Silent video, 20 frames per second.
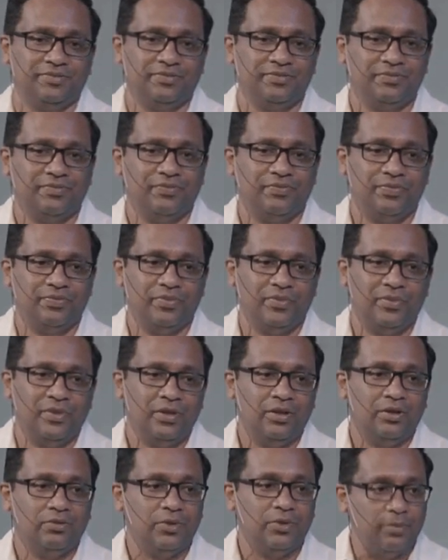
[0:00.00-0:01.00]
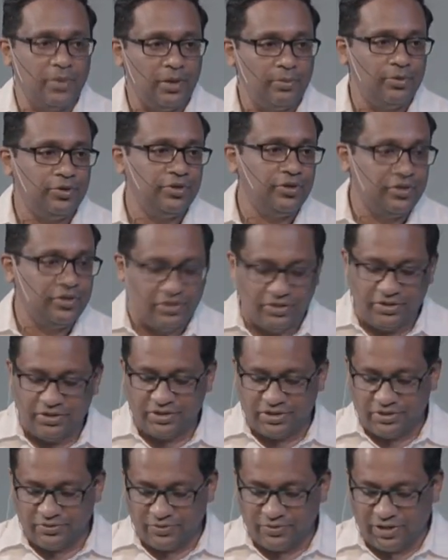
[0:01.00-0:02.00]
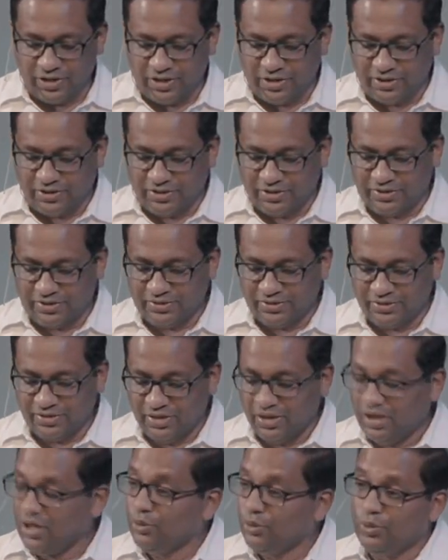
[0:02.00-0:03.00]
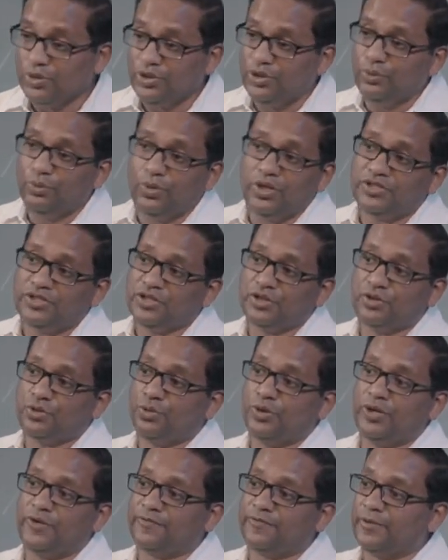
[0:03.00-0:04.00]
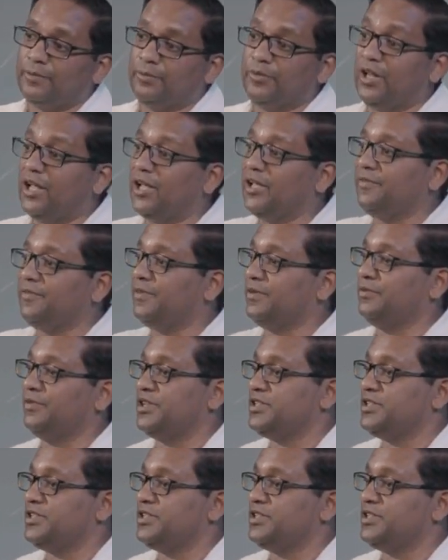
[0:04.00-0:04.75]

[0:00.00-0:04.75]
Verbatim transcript: When you want to quit from life and resign and just say, you know what, forget